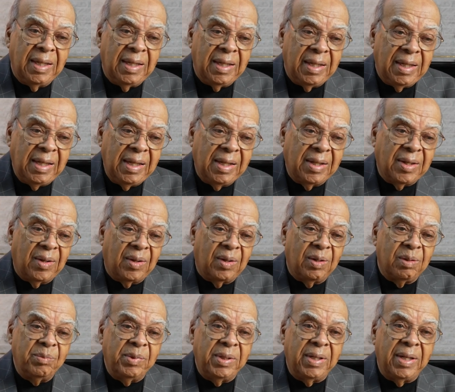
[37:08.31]
He
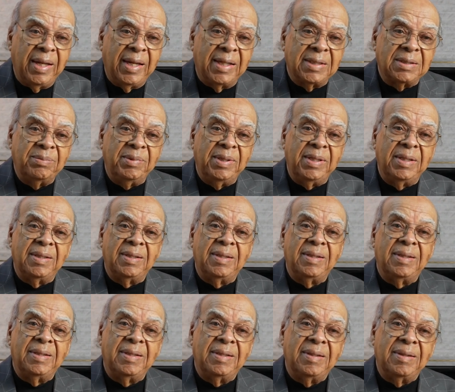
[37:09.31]
called me and asked me,
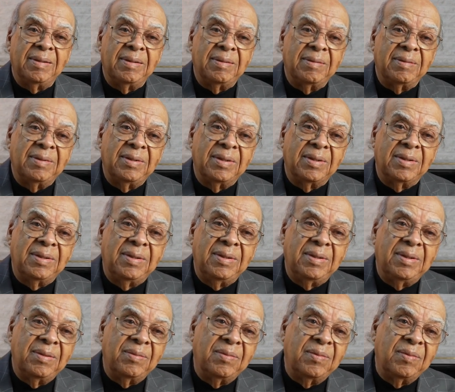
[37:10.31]
did,
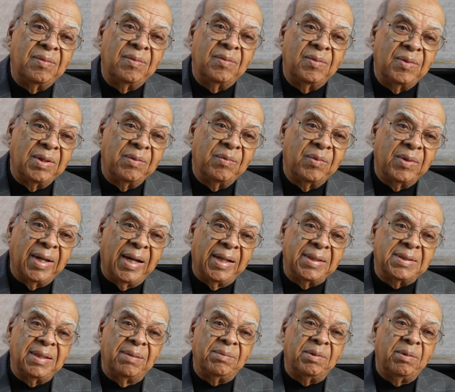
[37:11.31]
did, would, would, I
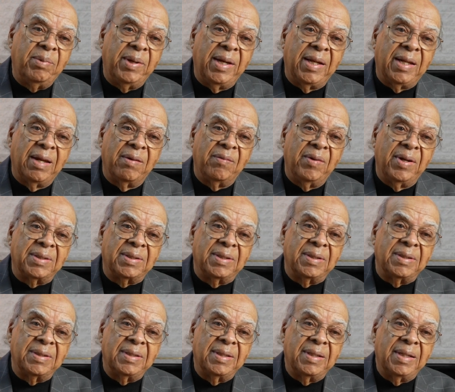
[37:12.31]
accept the band
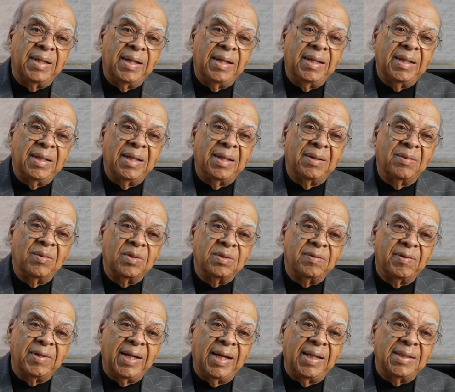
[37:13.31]
director at
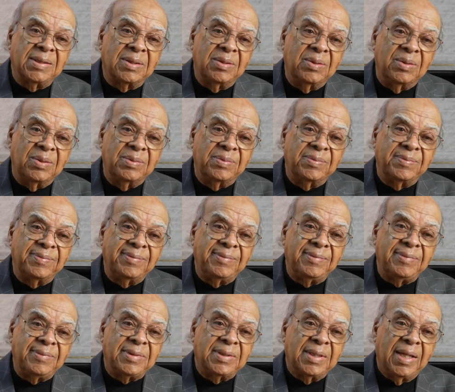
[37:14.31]
Roosevelt High School? Mm
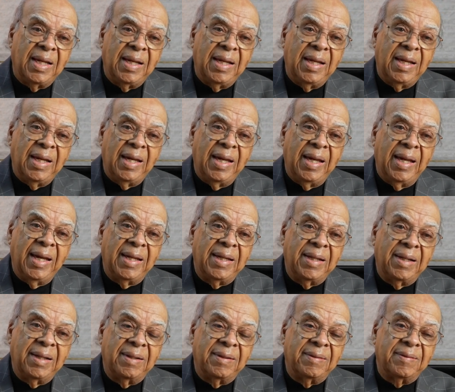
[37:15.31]
-hmm. And
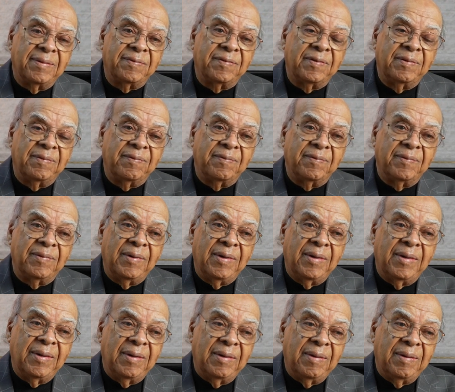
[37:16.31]
uh, from,
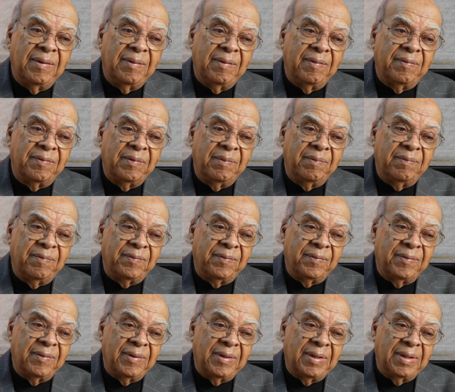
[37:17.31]
from,
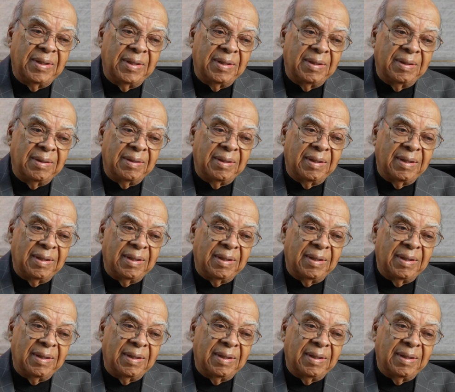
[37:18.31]
uh,